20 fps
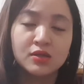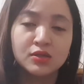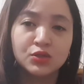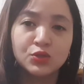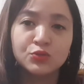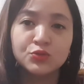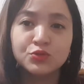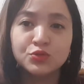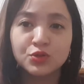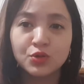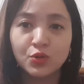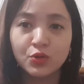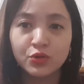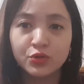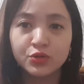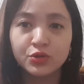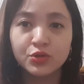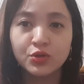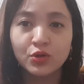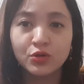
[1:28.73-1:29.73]
new to the
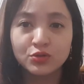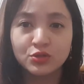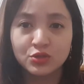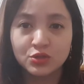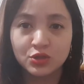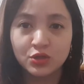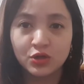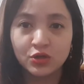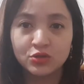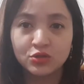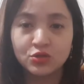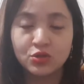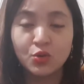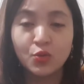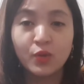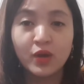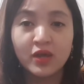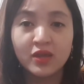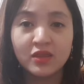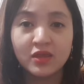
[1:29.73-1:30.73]
Orthodox Church, the
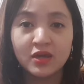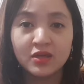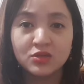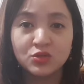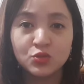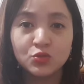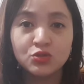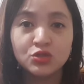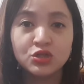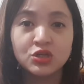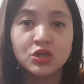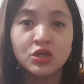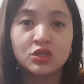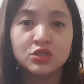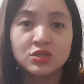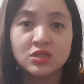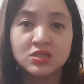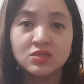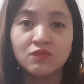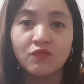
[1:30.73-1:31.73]
way they do
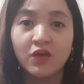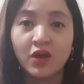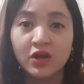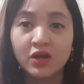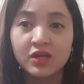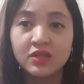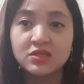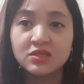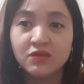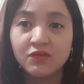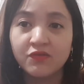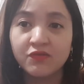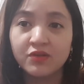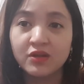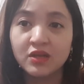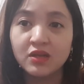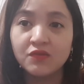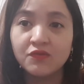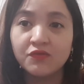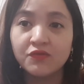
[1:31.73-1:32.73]
church is very
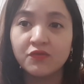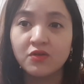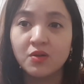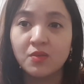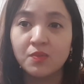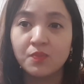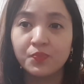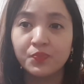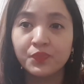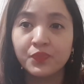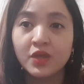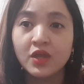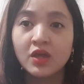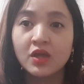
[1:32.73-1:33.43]
different from